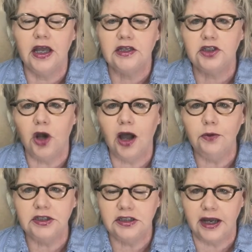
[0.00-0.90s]
So I
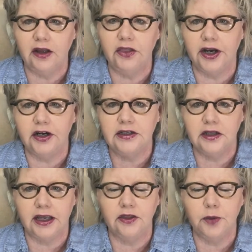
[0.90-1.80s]
was down there
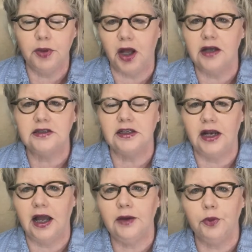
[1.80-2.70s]
in the plaza, and
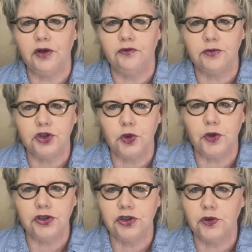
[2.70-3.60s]
I went from
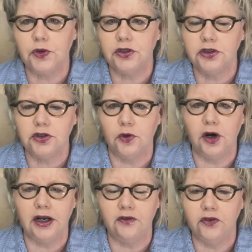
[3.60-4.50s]
store to store to
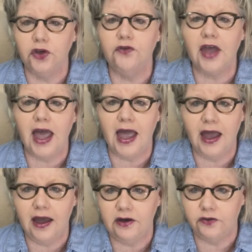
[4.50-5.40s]
store, and if you've
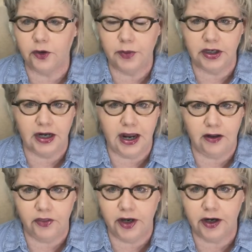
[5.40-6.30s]
ever been
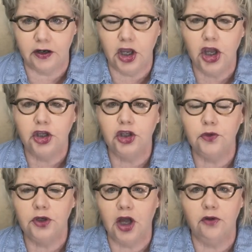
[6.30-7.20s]
down there,
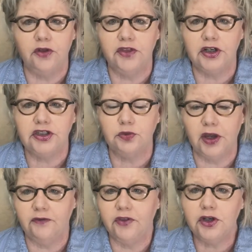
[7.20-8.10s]
you know that
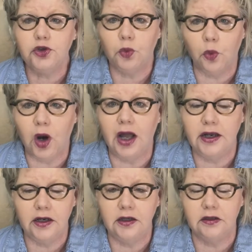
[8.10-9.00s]
if there's
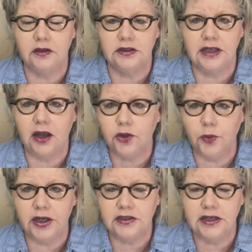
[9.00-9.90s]
one
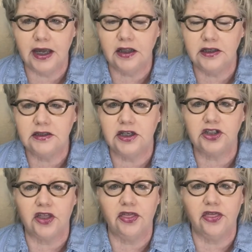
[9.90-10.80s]
Southwest necklace, there's
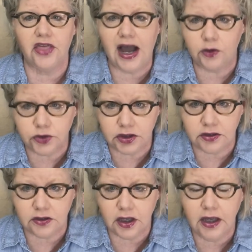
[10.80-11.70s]

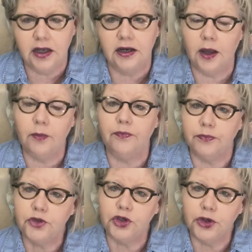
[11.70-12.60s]
1,000. Now,
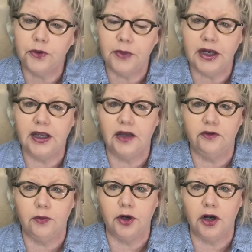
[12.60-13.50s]
true, many of
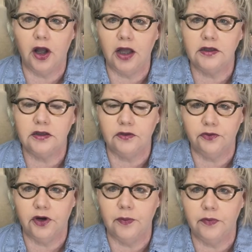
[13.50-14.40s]
them are not
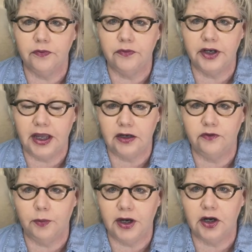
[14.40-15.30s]
from the
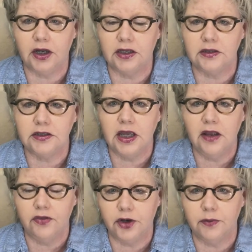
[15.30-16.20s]
Native Americans.
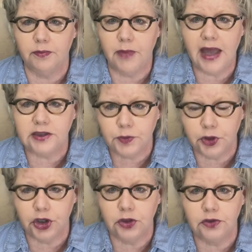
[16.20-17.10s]
They're mass
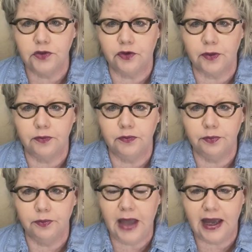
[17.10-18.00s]
produced from
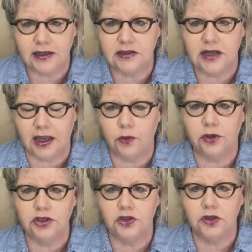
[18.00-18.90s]
Pakistan,
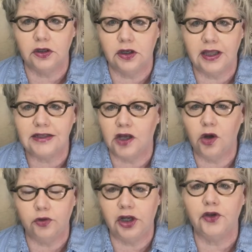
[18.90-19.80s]
which that's a
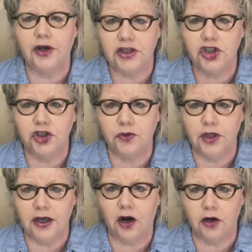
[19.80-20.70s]
whole nother issue
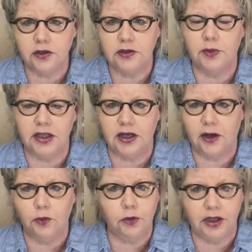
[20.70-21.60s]
that irks me that I
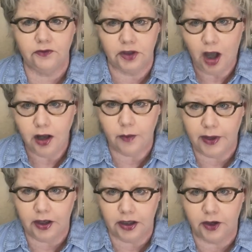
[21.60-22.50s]
won't even talk
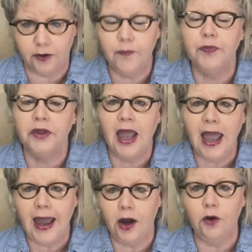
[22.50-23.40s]
about here.
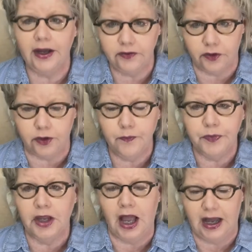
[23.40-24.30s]
However,
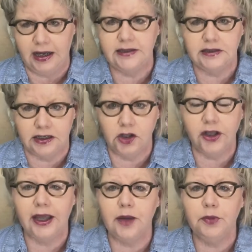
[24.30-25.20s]
I still
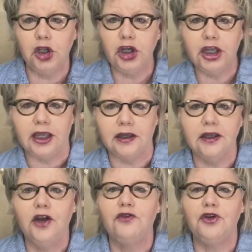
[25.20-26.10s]
kept looking
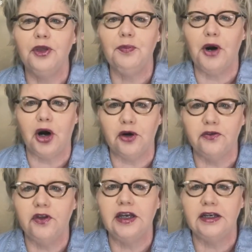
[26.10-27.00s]
for the
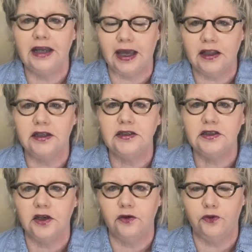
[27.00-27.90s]
perfect
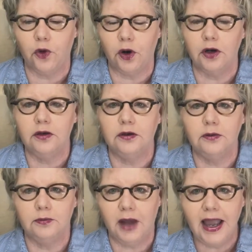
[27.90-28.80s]
necklace for
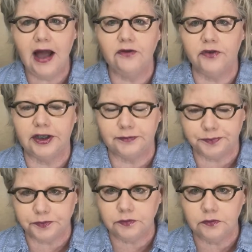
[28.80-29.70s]
my outfit.
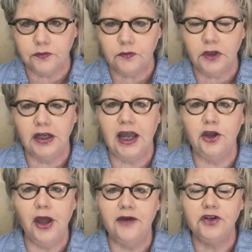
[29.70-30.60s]
Now,
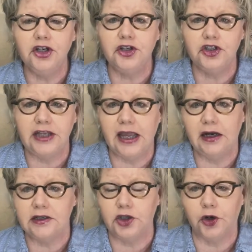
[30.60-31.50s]
you have to
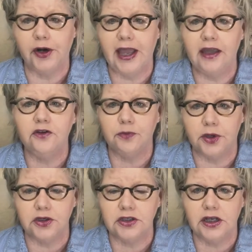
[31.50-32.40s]
understand, as a creative
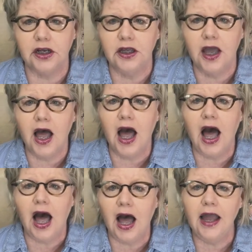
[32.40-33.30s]
person,
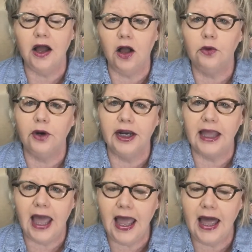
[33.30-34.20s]
I
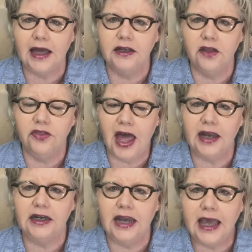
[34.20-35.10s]
already had
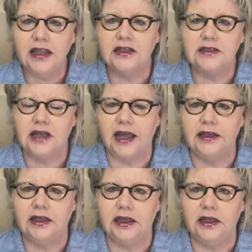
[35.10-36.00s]
that necklace
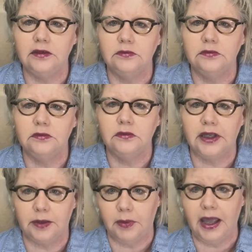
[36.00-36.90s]
idea
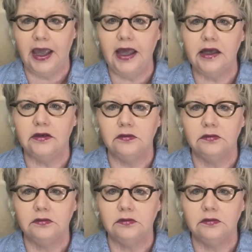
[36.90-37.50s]
in my head.